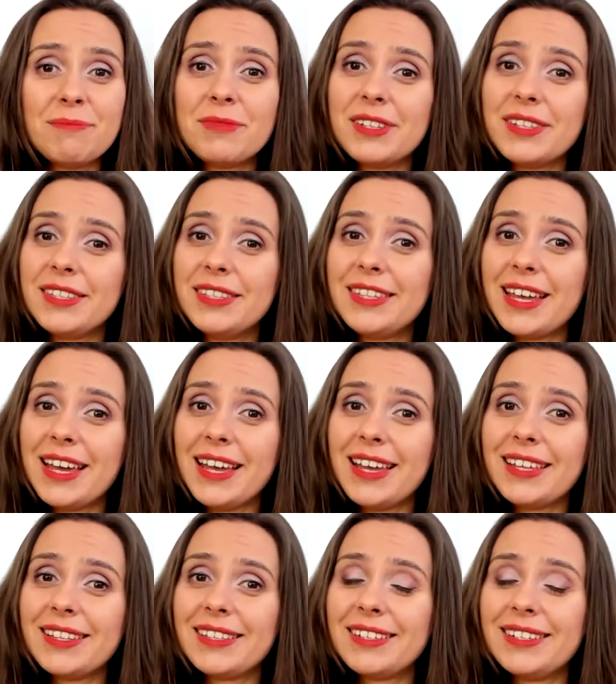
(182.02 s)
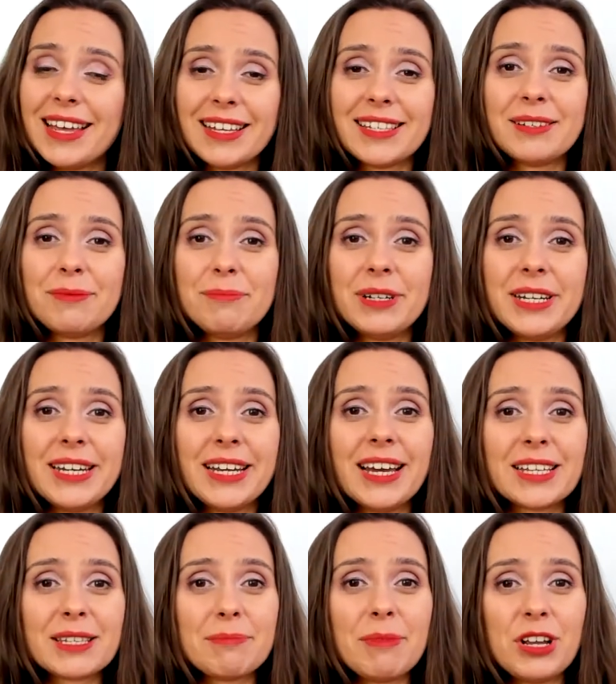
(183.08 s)
that doesn't bring us
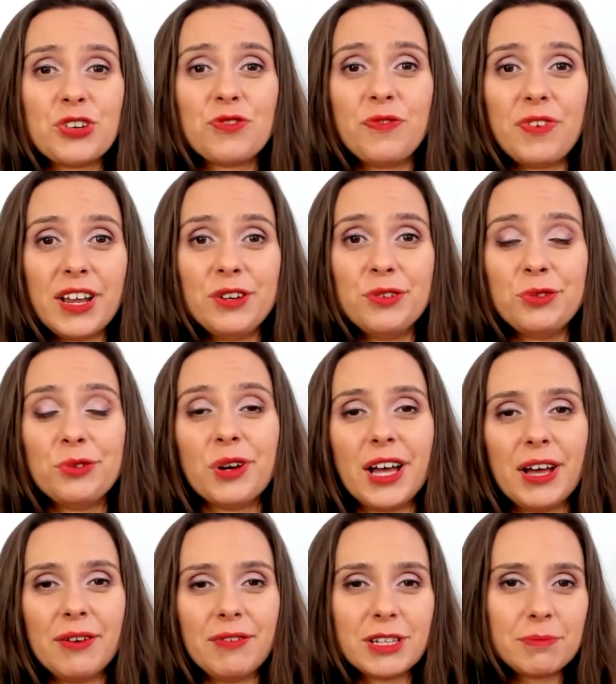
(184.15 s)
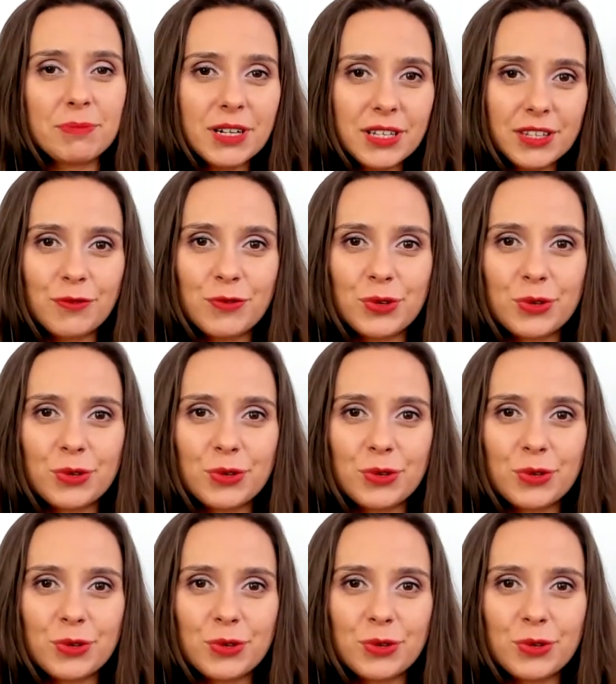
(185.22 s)
much value to have a sprint review.